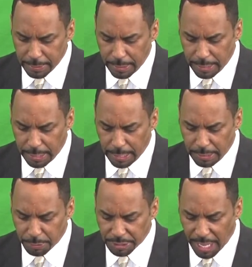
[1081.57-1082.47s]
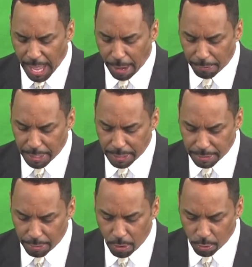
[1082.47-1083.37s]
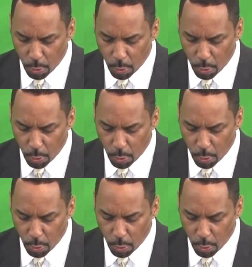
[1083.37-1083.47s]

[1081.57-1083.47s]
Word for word: and, and it was hairy all